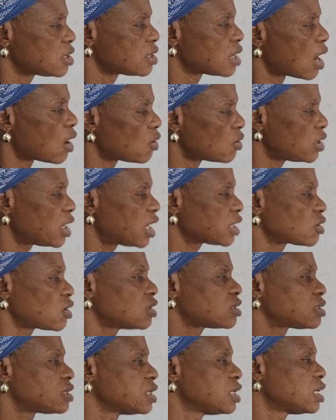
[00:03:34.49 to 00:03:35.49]
Now let
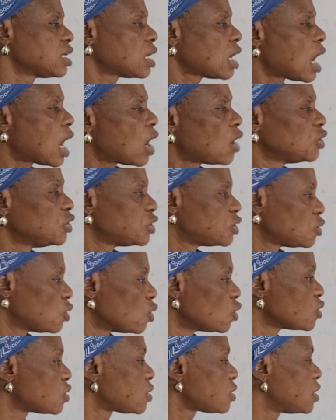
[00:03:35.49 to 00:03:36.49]
us see how it
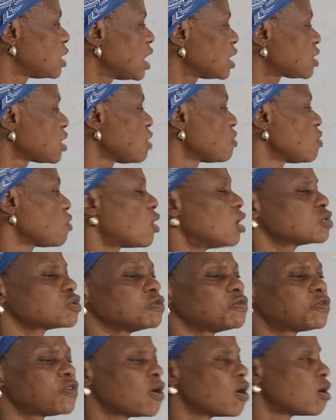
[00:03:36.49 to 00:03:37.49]
goes. Let's say we want
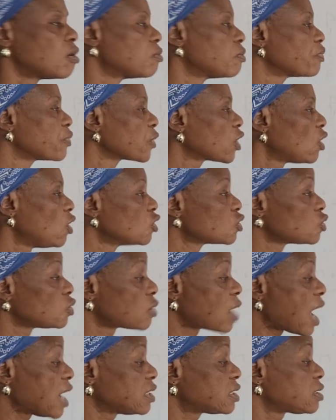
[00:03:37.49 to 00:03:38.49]
to form or to
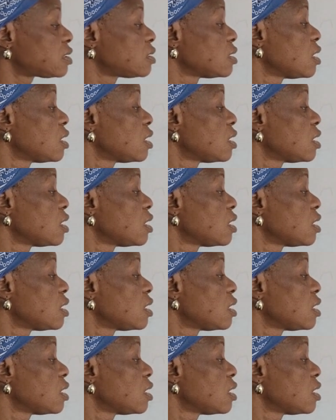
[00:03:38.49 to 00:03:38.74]
write